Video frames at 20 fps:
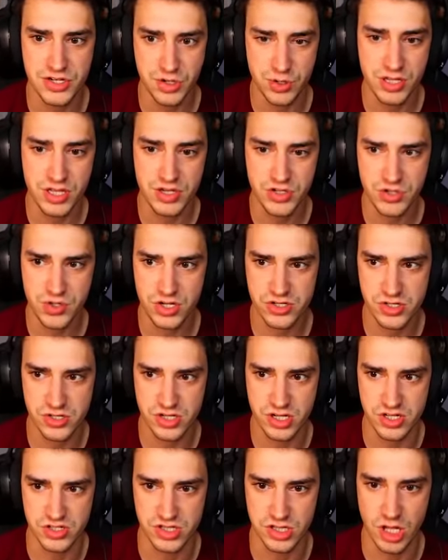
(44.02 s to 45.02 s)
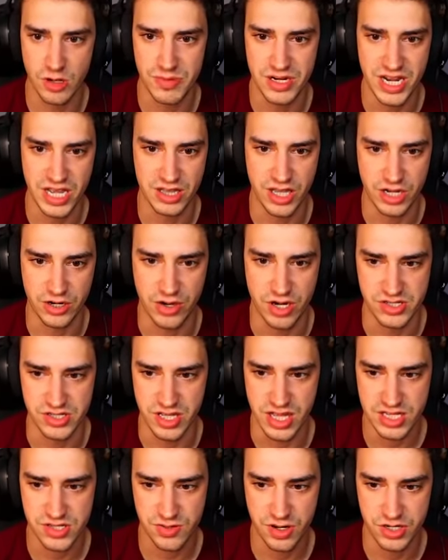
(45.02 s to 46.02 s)
doing these tricks is gonna slow me down like
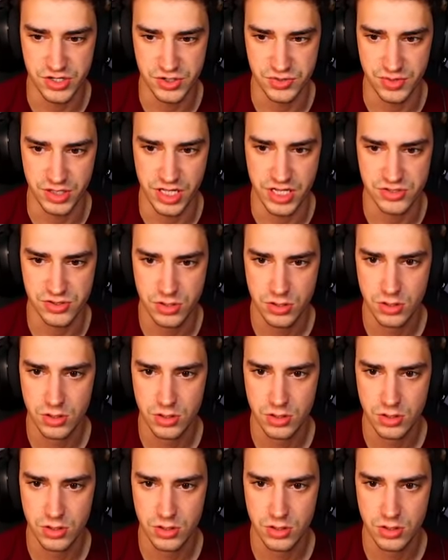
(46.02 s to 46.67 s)
crazy. That's what I just realized.